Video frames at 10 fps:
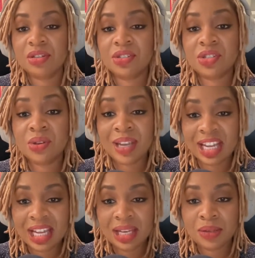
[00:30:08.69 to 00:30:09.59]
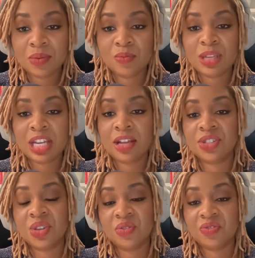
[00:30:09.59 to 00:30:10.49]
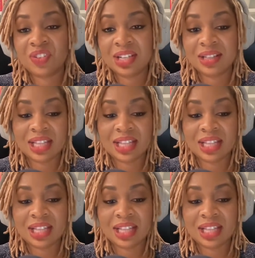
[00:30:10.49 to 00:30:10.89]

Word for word: doing it because you feel